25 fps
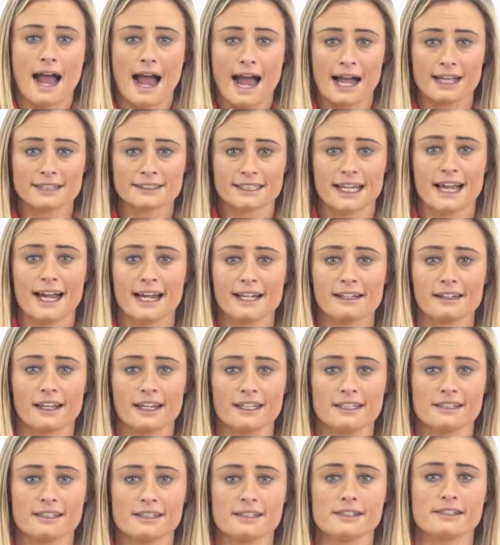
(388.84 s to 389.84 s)
As
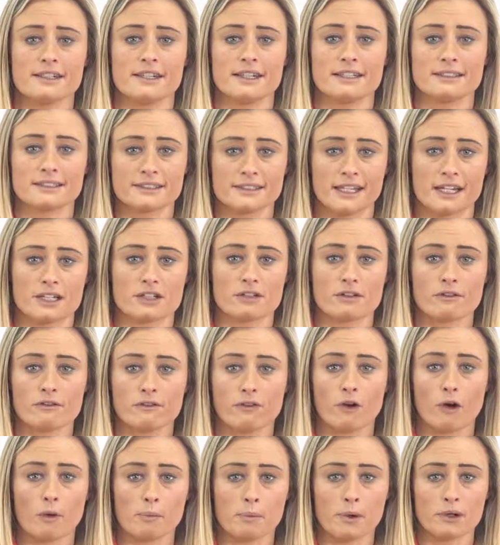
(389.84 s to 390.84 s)
highlighted in section
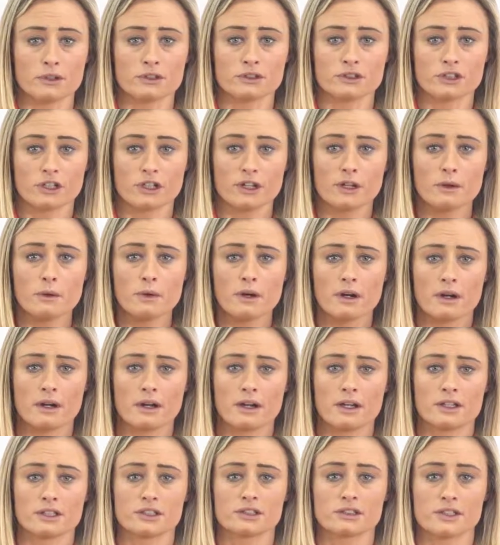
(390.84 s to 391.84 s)
4.2,
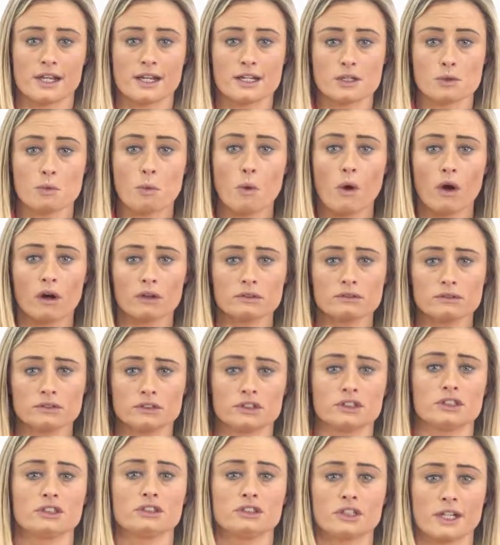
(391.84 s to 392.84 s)
stage 1
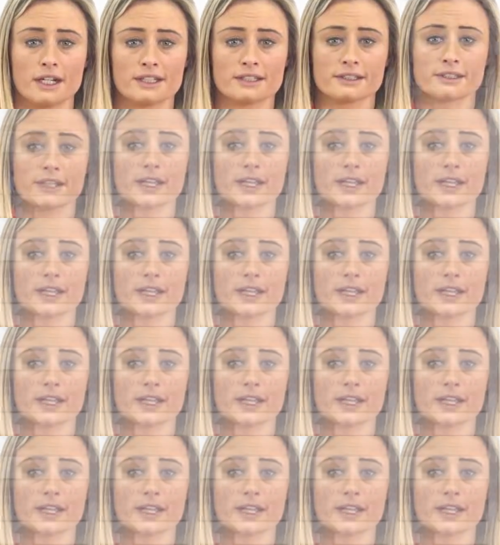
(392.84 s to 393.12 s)
suggests